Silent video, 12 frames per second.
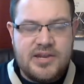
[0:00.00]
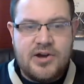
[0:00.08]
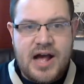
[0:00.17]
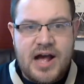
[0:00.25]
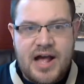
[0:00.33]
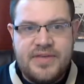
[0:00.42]

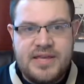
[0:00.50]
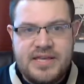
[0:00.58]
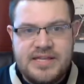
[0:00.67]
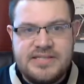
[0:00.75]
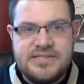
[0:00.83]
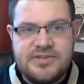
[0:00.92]
I think
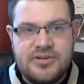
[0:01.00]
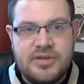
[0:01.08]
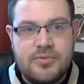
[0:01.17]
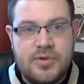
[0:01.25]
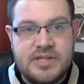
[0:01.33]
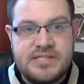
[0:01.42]
he's certainly
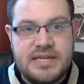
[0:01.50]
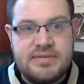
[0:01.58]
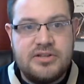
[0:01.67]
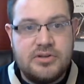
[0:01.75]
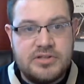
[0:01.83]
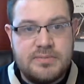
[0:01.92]
one that's going
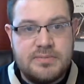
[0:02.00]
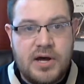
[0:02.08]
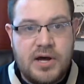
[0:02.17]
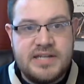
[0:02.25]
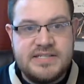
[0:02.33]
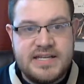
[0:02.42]
to be looked
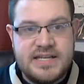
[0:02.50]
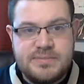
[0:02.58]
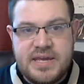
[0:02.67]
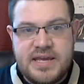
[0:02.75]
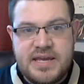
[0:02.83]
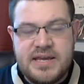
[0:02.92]
upon as
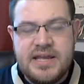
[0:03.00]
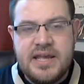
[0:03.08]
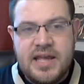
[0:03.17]
being